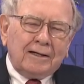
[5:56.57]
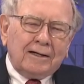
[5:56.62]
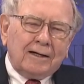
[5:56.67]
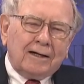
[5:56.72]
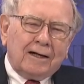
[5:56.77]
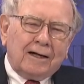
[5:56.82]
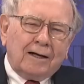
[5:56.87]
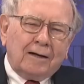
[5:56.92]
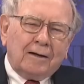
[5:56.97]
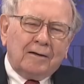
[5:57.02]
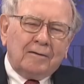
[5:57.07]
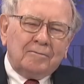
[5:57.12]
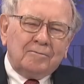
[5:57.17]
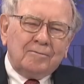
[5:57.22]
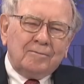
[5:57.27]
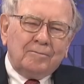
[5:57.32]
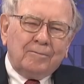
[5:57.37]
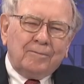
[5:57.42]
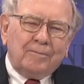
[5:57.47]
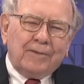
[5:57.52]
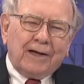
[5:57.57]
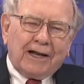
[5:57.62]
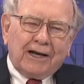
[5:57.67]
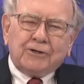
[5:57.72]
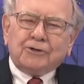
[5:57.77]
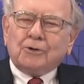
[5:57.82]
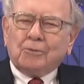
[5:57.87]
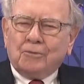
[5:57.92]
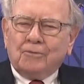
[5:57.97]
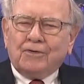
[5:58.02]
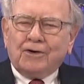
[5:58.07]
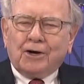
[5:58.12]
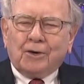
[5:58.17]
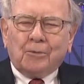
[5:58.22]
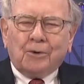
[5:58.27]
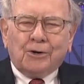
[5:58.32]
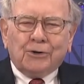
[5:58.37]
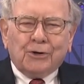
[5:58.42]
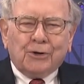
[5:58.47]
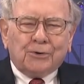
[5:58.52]
uh, manager, a very
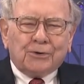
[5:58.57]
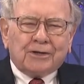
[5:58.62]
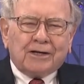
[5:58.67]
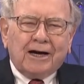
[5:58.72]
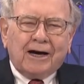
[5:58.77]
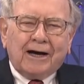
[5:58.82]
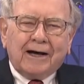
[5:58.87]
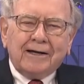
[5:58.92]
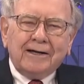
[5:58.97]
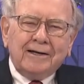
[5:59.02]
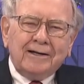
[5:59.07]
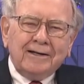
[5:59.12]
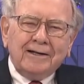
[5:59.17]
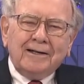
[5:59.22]
well-known guy,